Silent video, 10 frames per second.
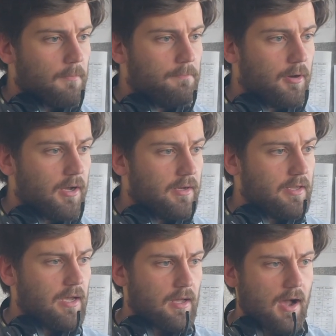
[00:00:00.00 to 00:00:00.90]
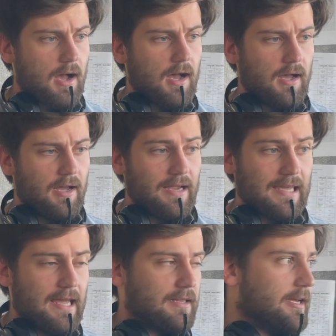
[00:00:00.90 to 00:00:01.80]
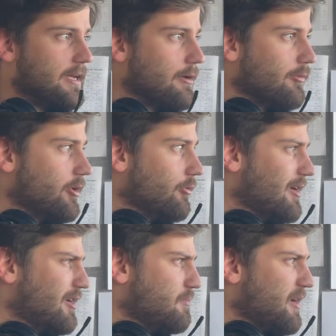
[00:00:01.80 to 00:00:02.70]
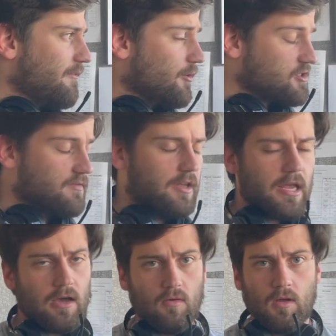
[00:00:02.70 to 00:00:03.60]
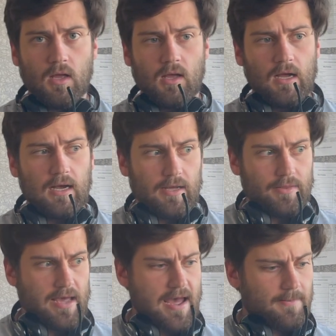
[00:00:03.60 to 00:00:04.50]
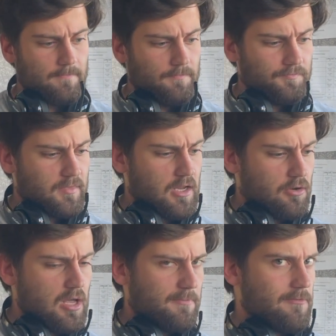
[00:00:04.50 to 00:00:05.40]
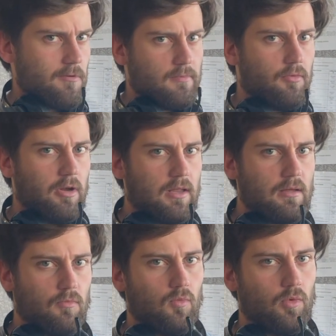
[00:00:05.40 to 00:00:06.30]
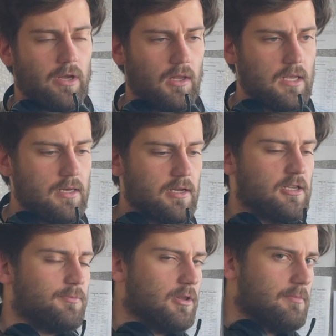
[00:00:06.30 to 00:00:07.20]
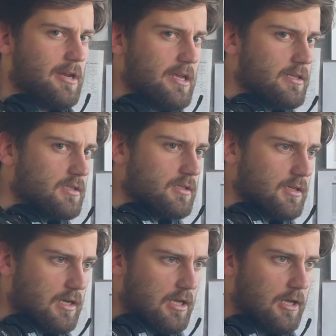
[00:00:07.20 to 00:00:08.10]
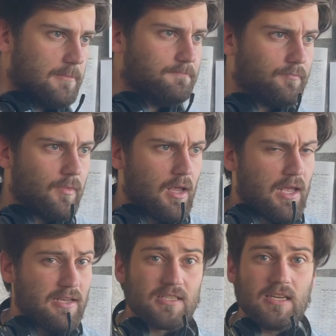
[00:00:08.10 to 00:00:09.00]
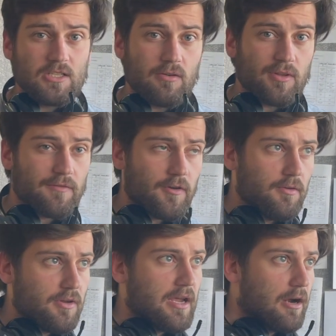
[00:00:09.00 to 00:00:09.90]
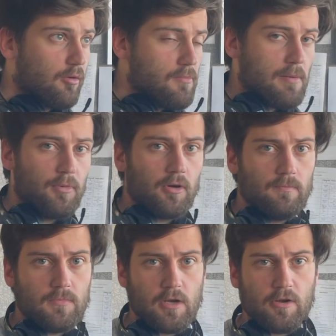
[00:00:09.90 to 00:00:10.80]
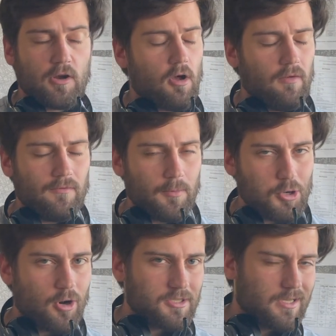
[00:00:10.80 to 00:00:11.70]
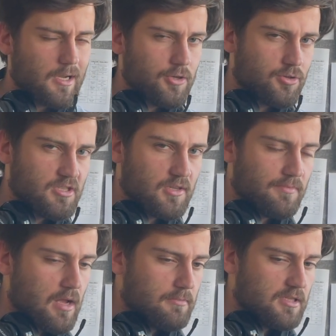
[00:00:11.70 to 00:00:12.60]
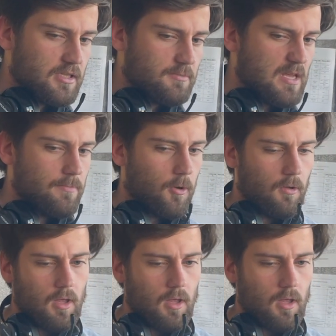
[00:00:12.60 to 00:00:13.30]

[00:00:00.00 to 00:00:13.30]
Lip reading: But yeah, again, like I reiterated in my first video, that, you know, HIPAA form, you're reading them really does put them at ease, because it is over the phone. You got to remember, you know, you're calling from across the country sometimes to these people.